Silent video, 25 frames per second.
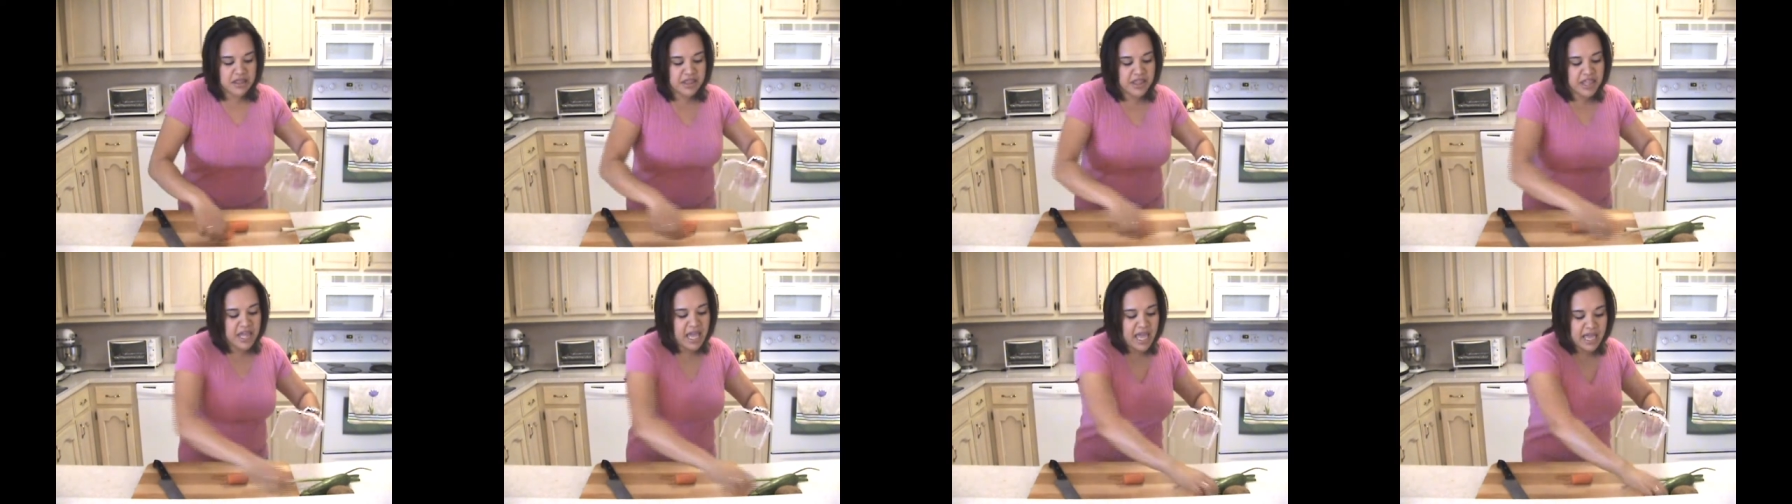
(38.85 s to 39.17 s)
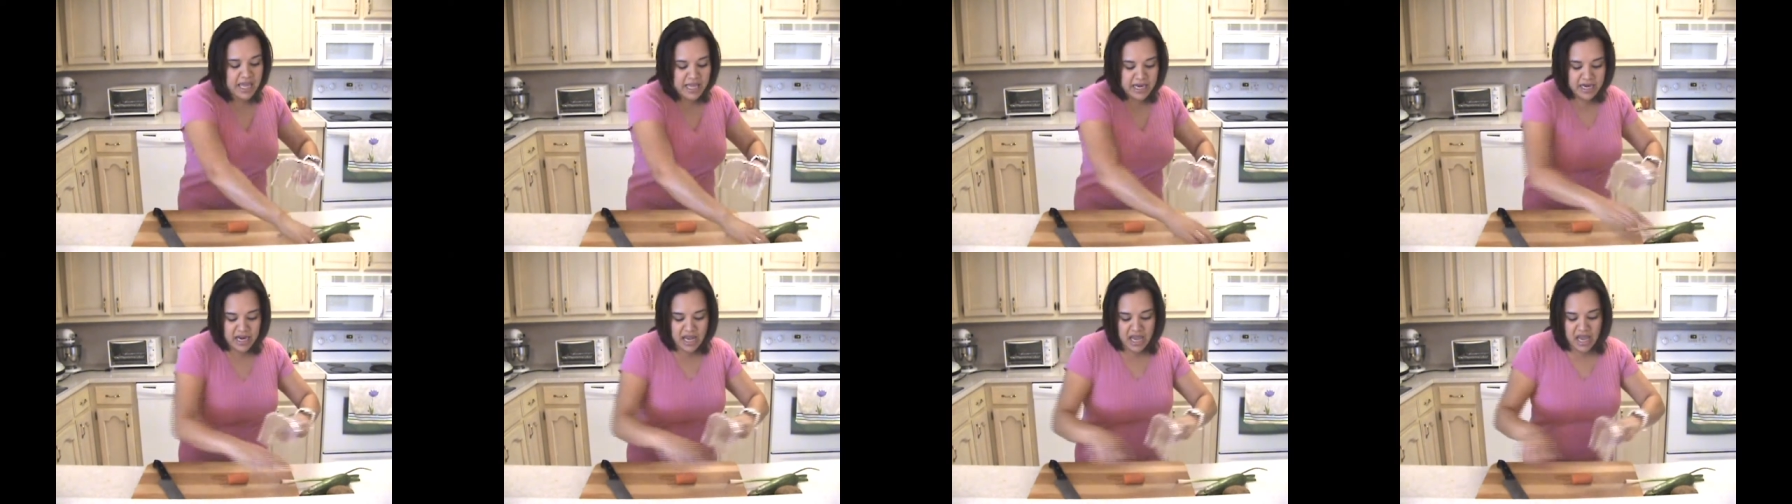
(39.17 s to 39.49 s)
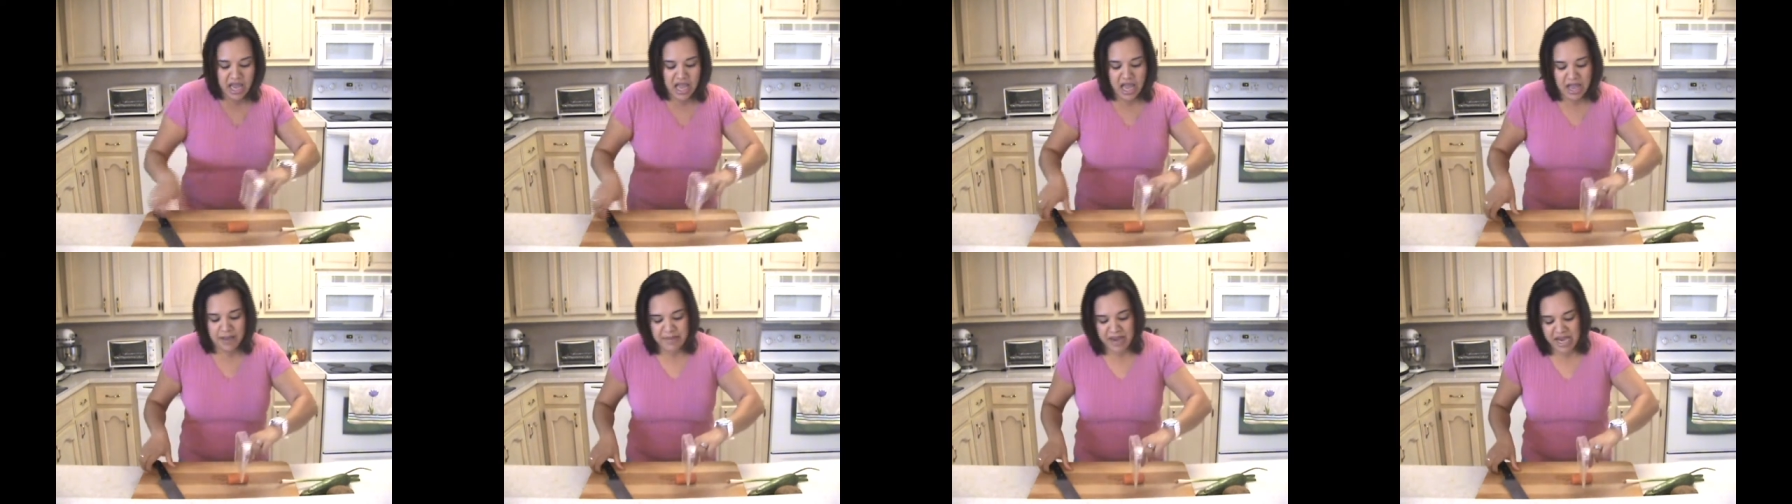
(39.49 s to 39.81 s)
Then
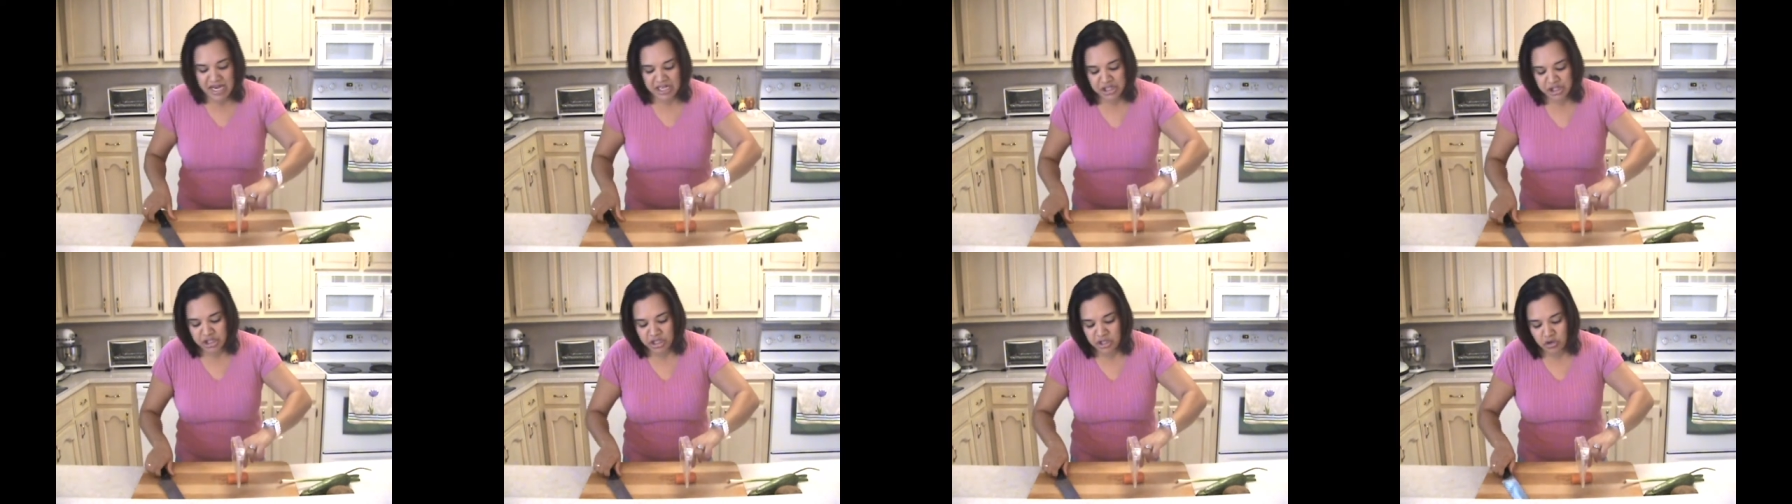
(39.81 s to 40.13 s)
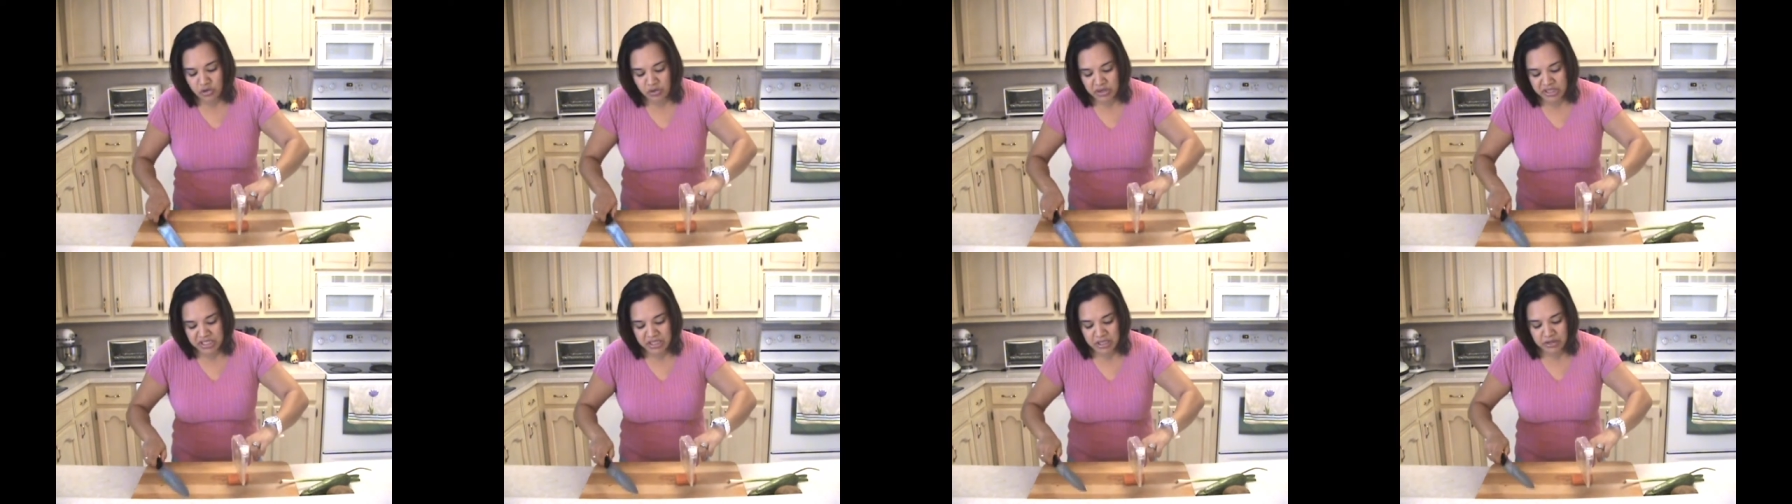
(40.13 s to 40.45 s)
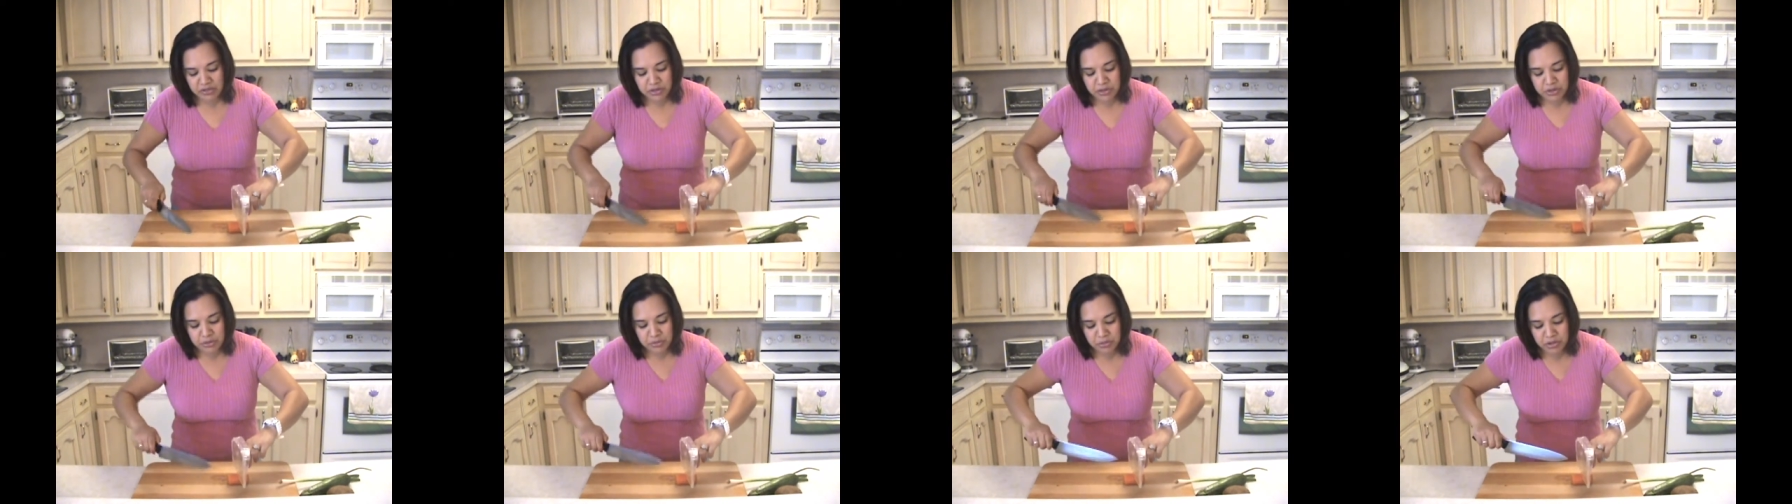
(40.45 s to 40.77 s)
I'm actually going to,
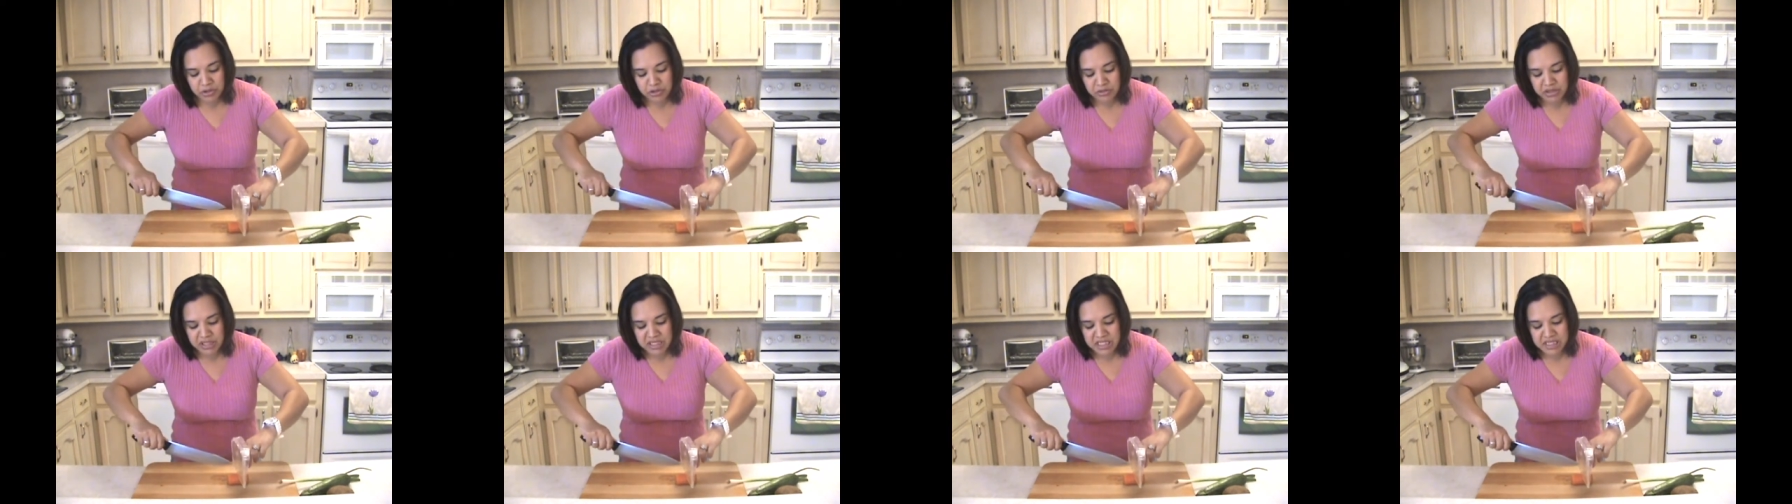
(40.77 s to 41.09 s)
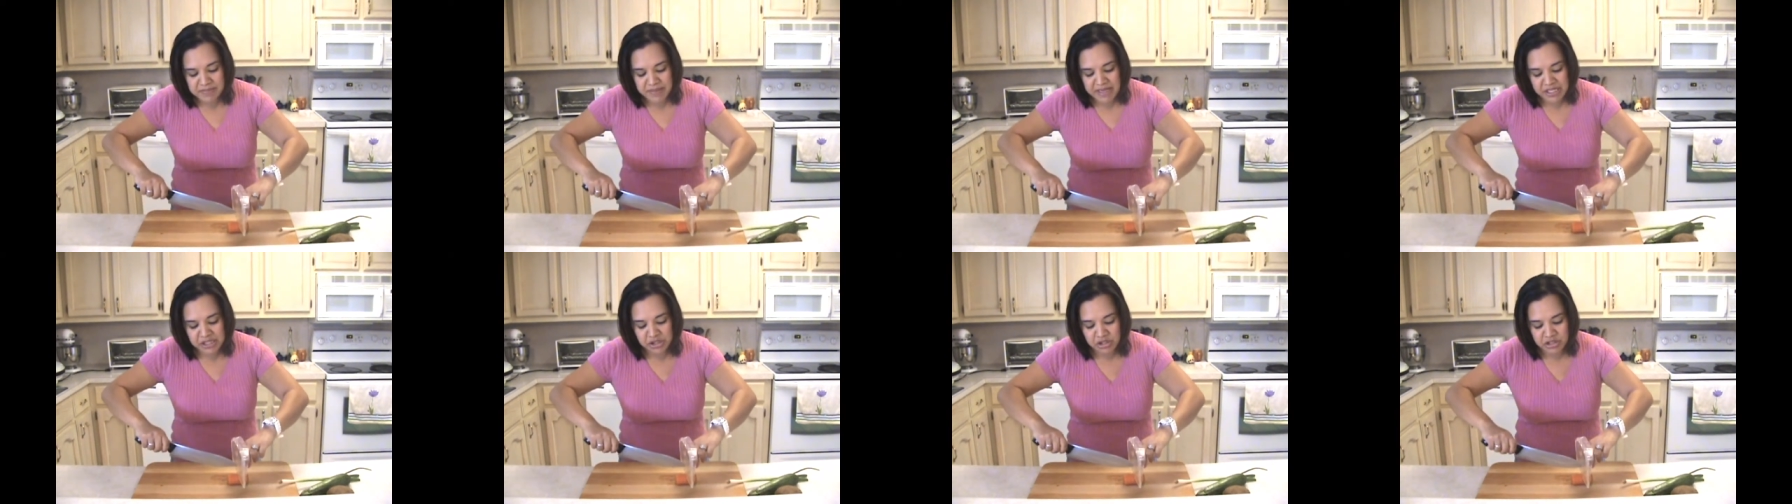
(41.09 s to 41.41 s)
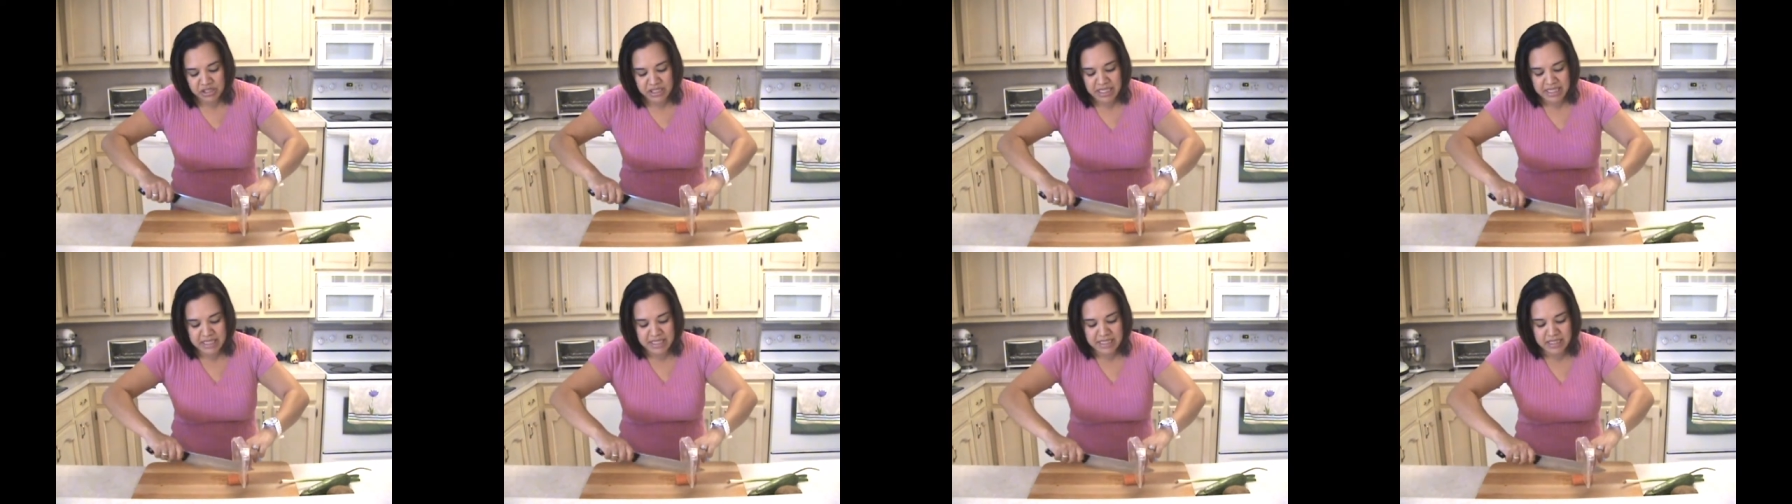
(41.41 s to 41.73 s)
through the
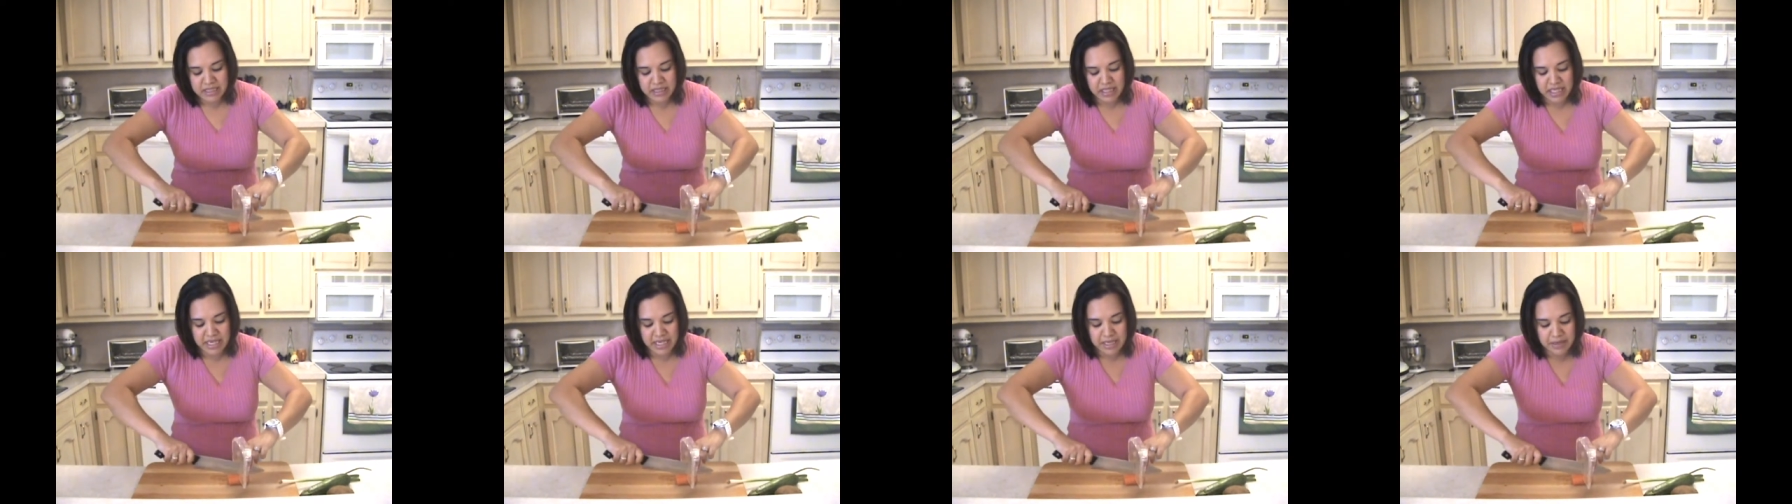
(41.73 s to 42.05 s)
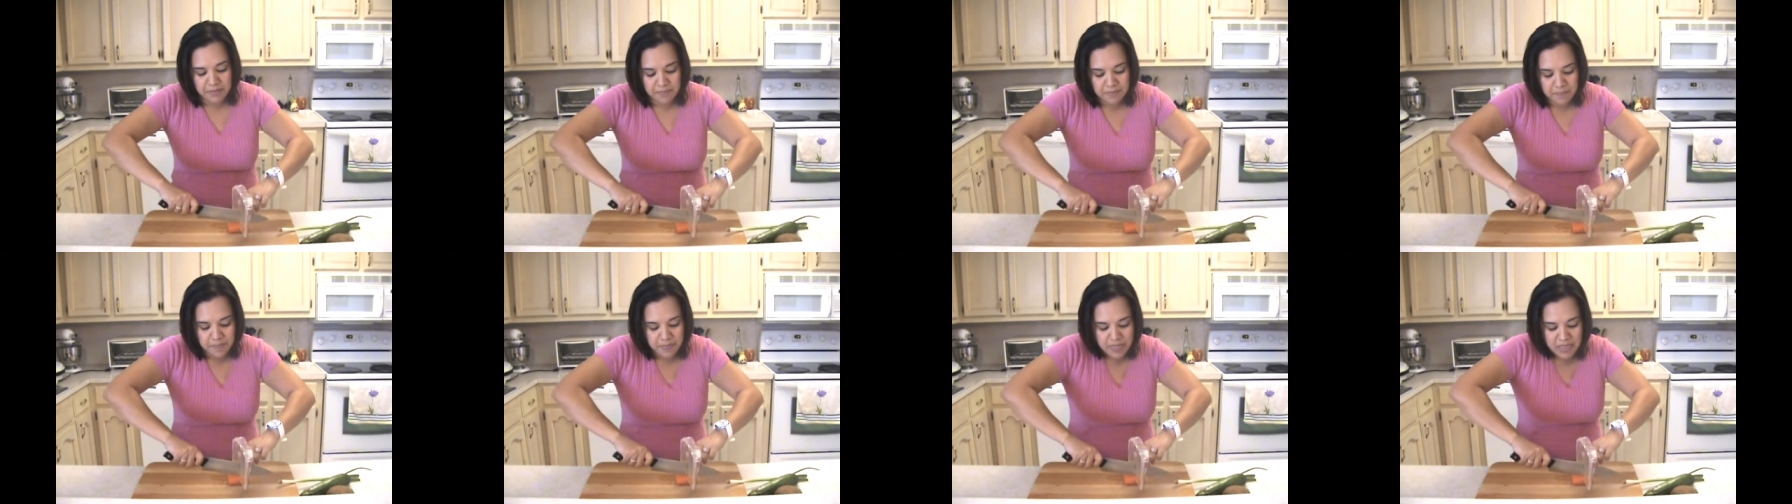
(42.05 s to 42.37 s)
specialty slit,